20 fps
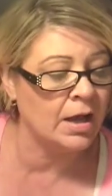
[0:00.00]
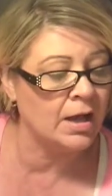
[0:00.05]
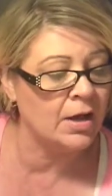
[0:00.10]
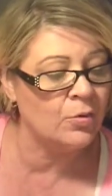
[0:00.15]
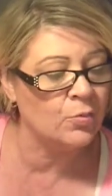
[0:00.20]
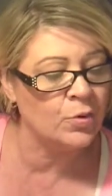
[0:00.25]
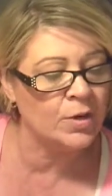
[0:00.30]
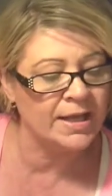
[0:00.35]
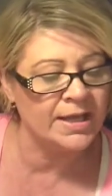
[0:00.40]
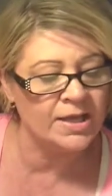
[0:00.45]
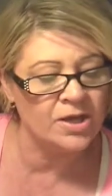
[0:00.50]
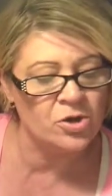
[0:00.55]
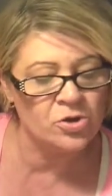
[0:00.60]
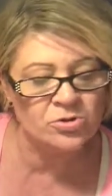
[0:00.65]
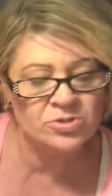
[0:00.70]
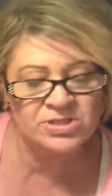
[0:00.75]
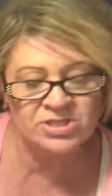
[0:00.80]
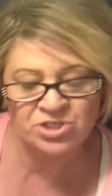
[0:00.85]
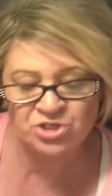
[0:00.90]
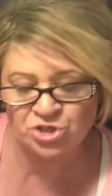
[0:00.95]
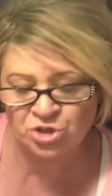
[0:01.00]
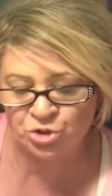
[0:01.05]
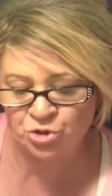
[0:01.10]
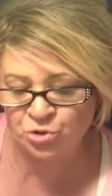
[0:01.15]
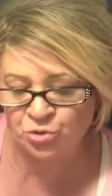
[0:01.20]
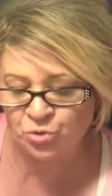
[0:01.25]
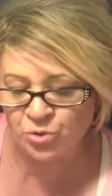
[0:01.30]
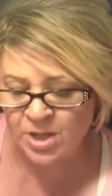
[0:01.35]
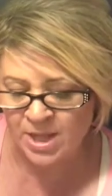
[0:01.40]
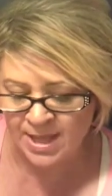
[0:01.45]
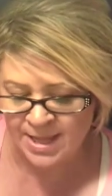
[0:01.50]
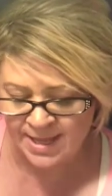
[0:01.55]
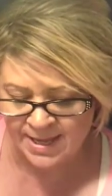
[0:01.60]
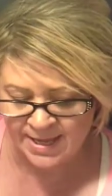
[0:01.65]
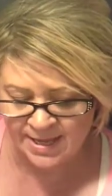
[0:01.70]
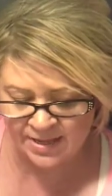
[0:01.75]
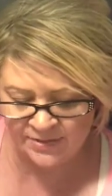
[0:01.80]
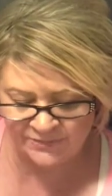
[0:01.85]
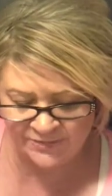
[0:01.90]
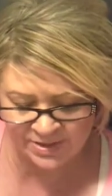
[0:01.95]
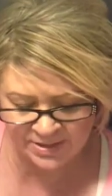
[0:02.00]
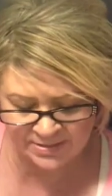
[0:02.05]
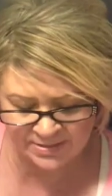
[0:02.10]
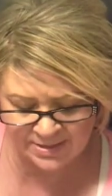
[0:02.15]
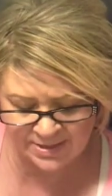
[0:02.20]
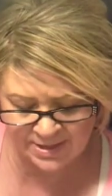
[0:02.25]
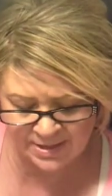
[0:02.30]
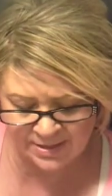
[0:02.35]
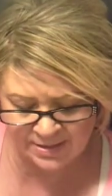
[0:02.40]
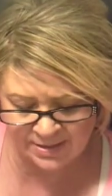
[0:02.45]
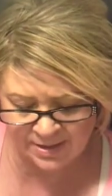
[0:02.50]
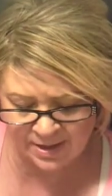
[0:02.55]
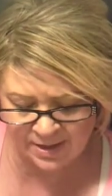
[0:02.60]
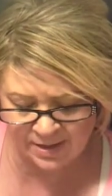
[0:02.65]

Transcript: when it goes to even the,